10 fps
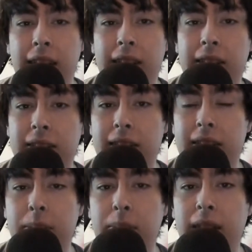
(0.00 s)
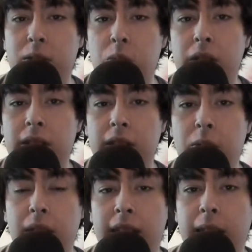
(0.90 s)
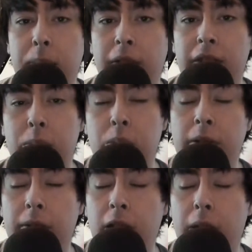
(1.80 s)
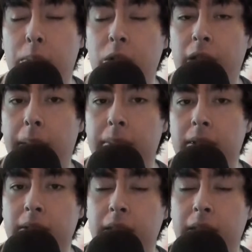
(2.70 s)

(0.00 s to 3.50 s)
and as someone that's worked in quite a number of their pro uh, programs,